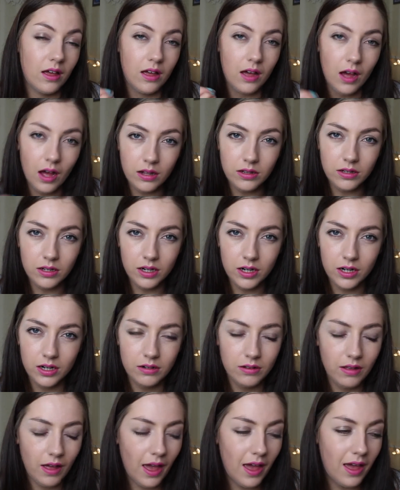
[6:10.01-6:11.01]

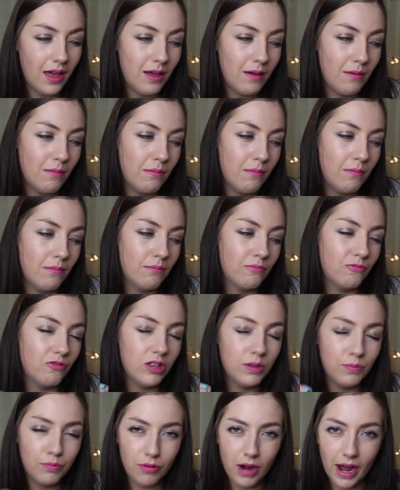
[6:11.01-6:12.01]
colour, um,
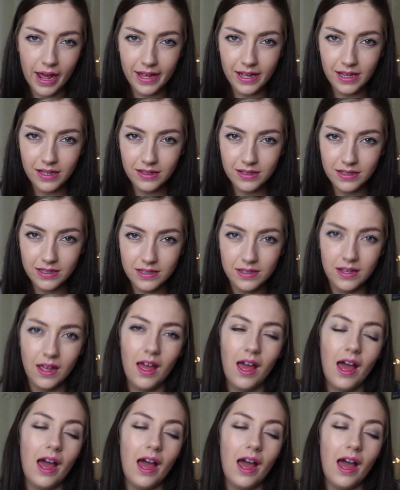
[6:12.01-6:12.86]
really bright.